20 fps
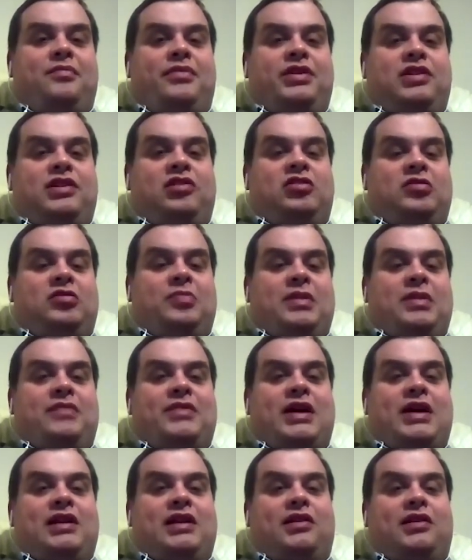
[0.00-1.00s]
that used to be
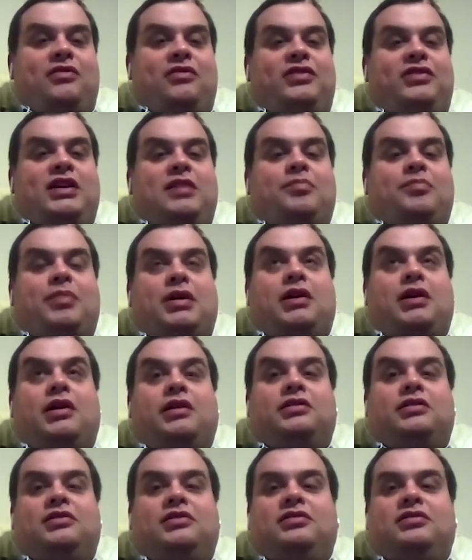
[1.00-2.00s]
their like fleet
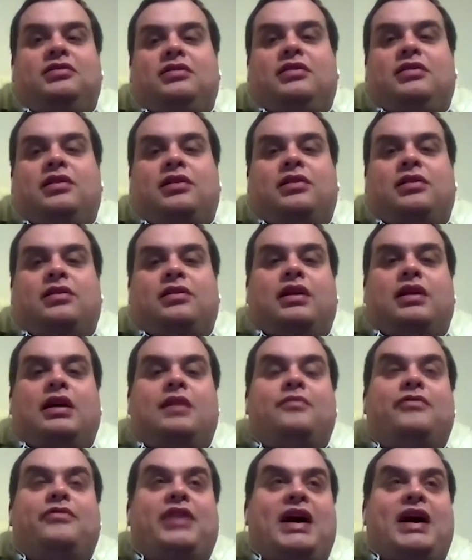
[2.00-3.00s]
parts
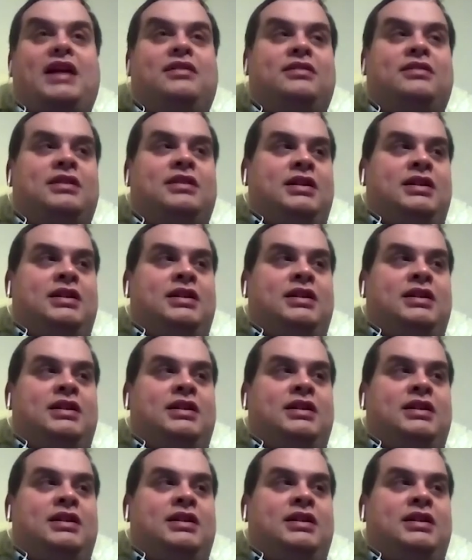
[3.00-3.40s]
van.